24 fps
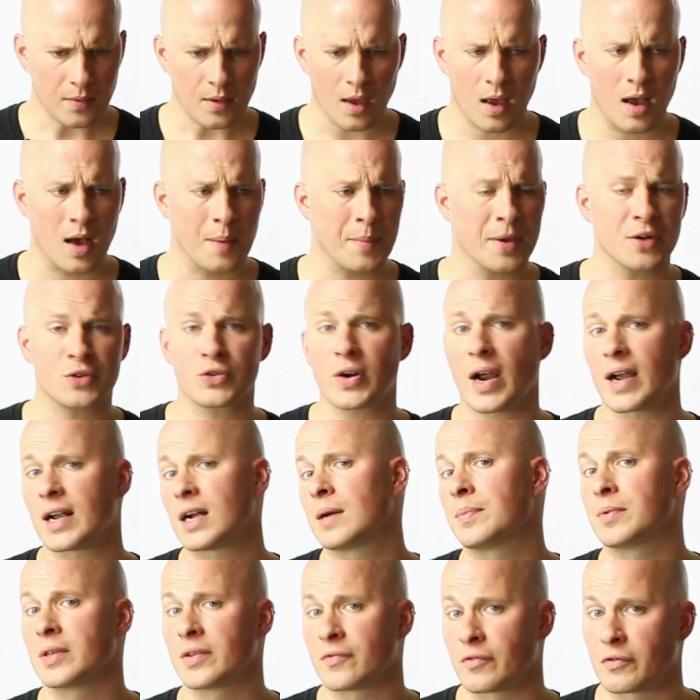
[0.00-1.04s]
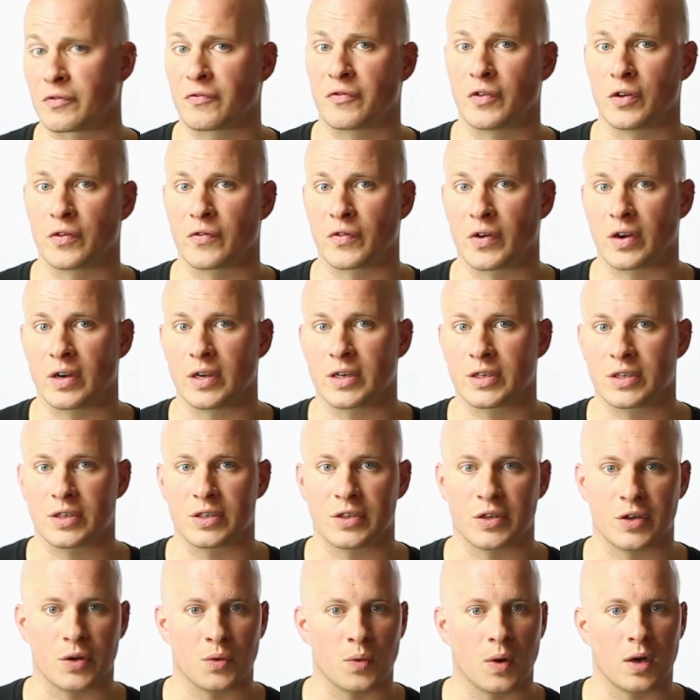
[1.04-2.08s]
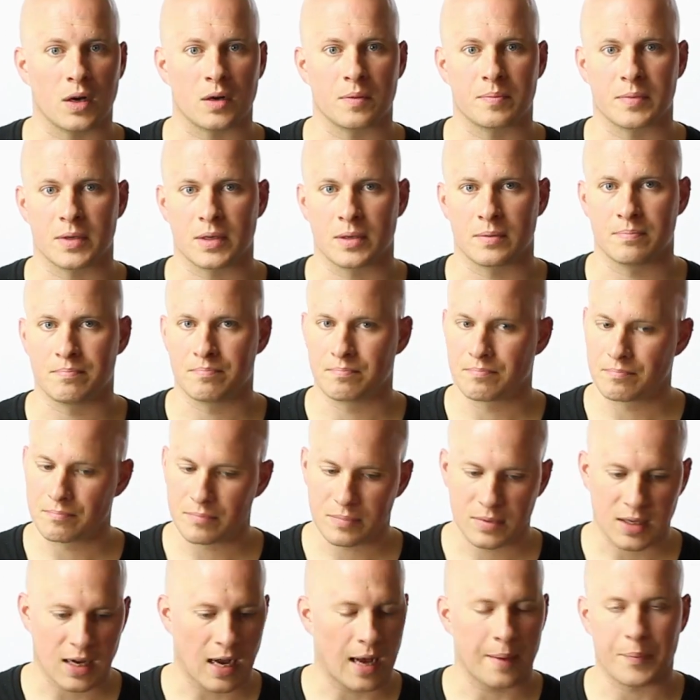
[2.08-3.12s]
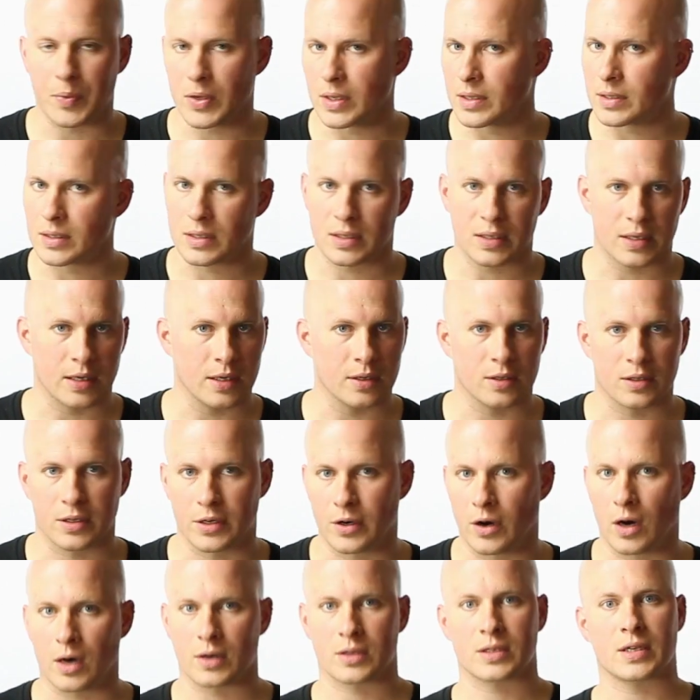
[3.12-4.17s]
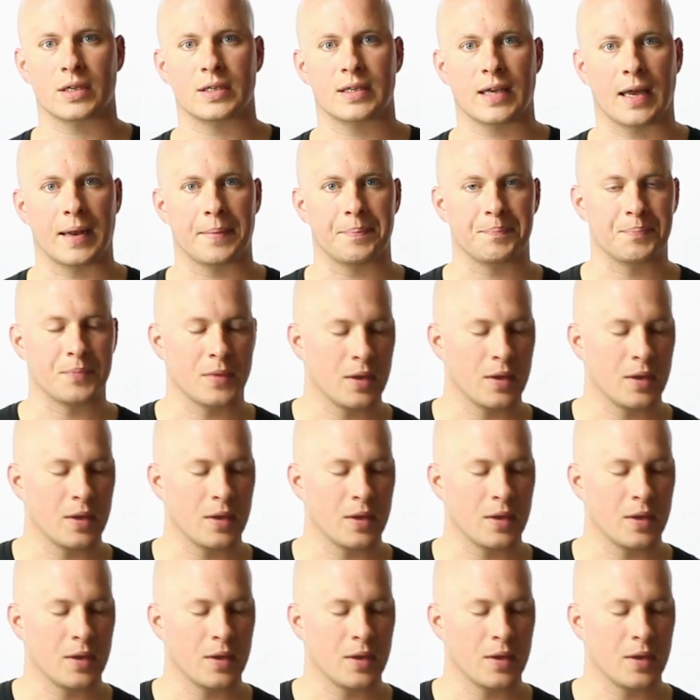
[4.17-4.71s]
and try a couple different fill variations that you're welcome to copy and steal to your heart's content.